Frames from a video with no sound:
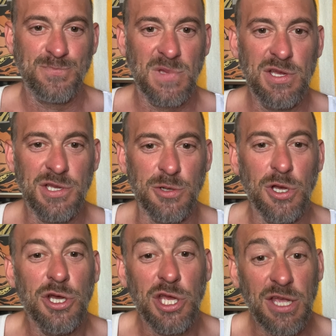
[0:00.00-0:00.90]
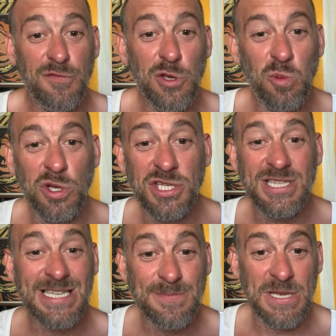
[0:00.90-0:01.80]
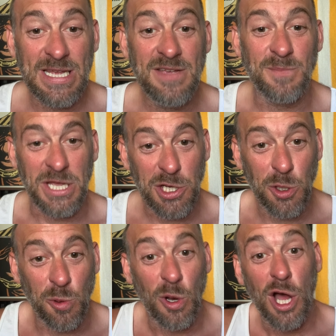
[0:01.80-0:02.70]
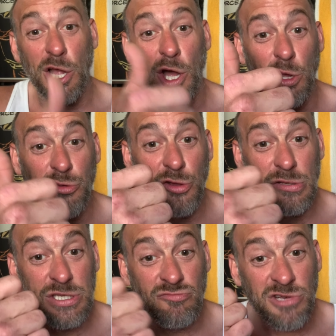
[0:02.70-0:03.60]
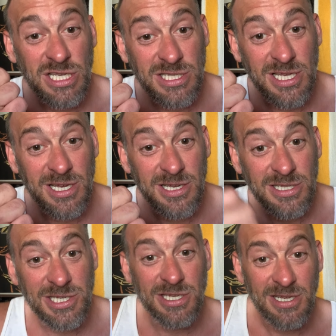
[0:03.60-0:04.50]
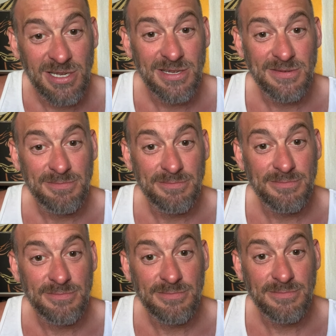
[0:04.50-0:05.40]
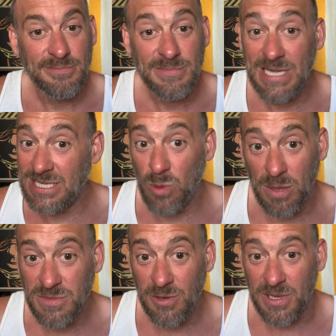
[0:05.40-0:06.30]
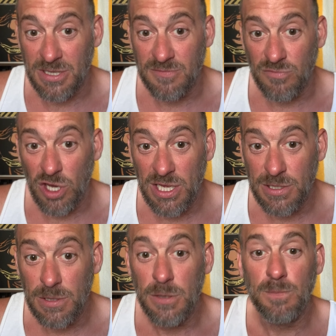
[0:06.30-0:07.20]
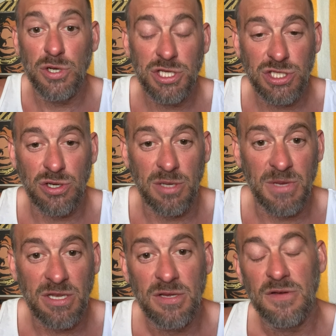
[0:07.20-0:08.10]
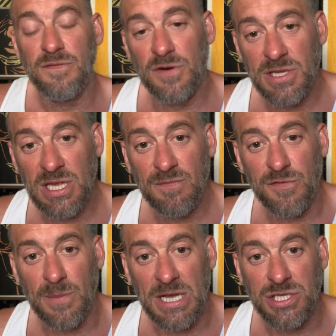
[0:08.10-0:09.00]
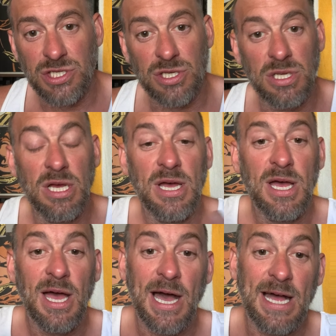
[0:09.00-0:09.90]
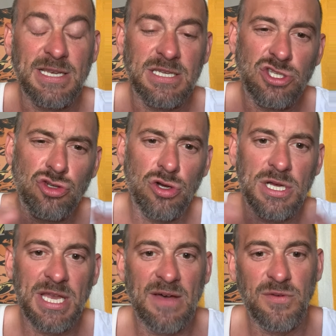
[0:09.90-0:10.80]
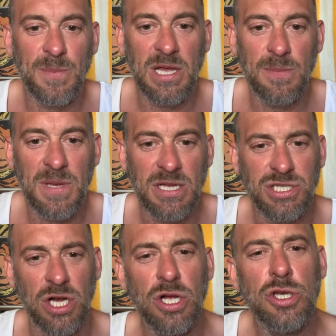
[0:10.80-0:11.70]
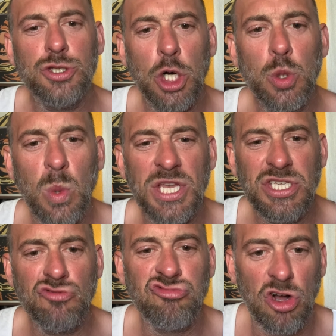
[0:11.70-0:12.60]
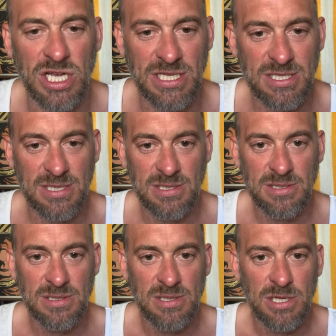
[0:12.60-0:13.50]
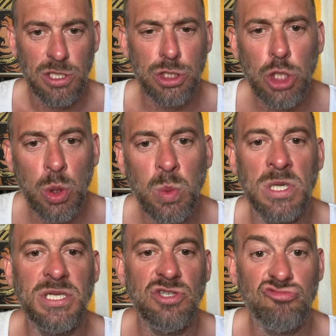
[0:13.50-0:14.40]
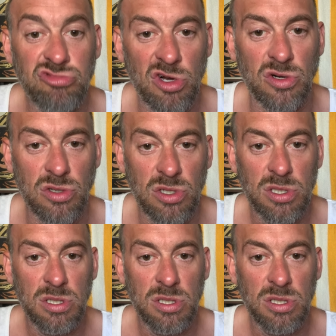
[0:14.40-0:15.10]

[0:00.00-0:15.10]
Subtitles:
You know, if you want to disbelieve me, cool, go do some research. That's what I'm doing, right? Put the time in, find the information, and try and have a bigger picture. No one is right. No one is wrong.